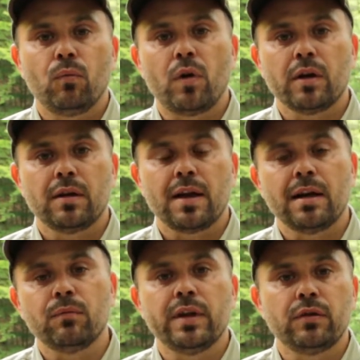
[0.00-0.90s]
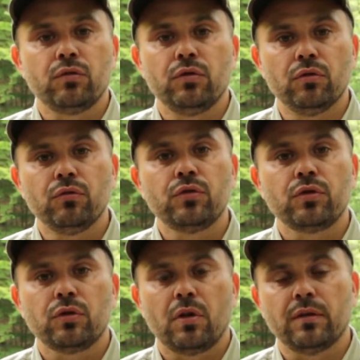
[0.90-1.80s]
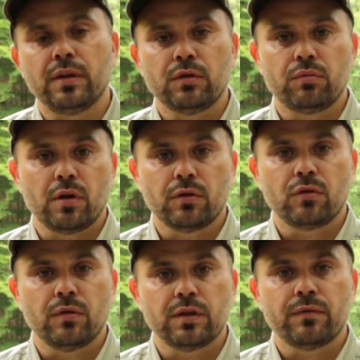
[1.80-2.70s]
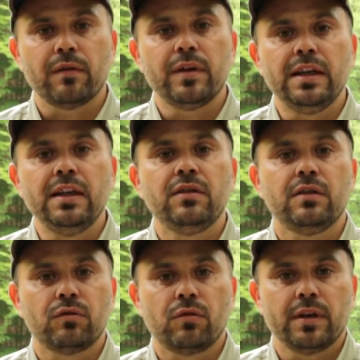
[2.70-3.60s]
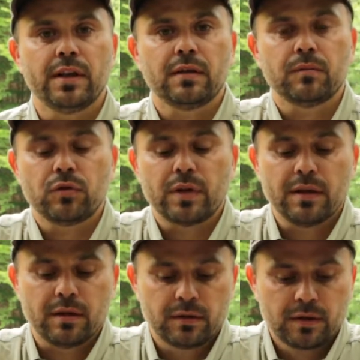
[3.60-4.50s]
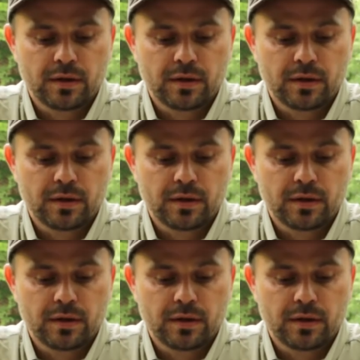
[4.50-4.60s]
what line weight to use on this rod, so it's very easy to connect them together.